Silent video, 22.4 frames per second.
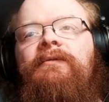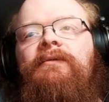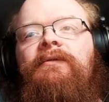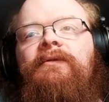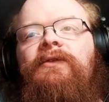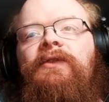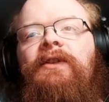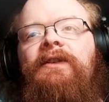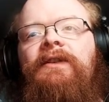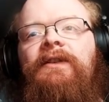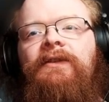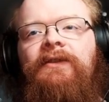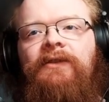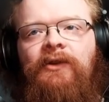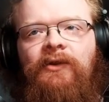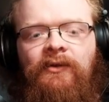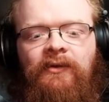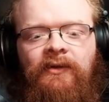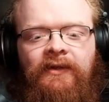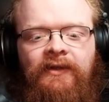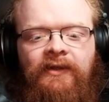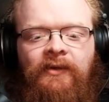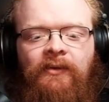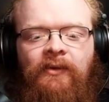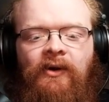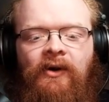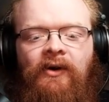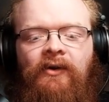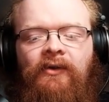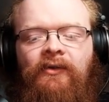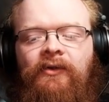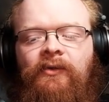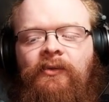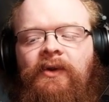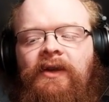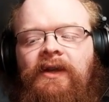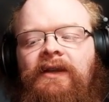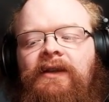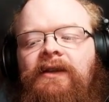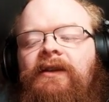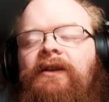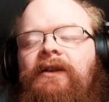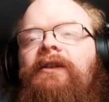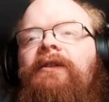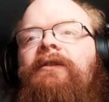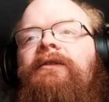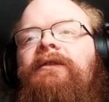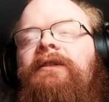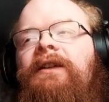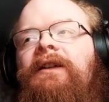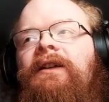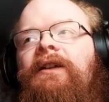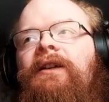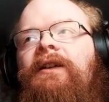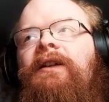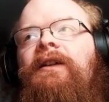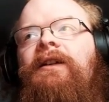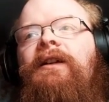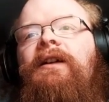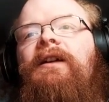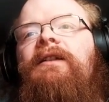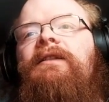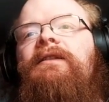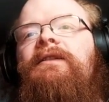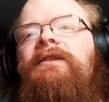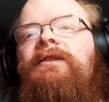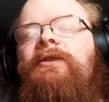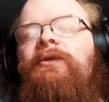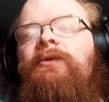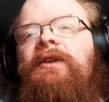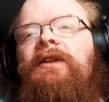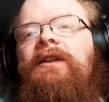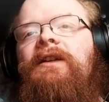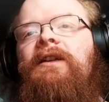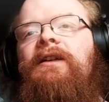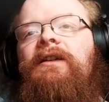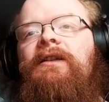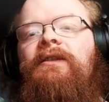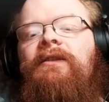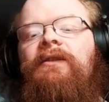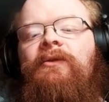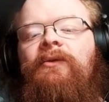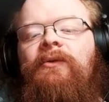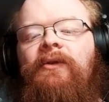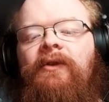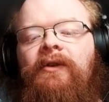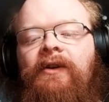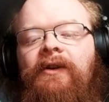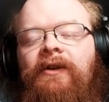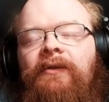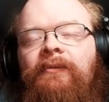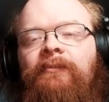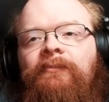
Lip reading: So let's go all the way here and see what we can get in the corner.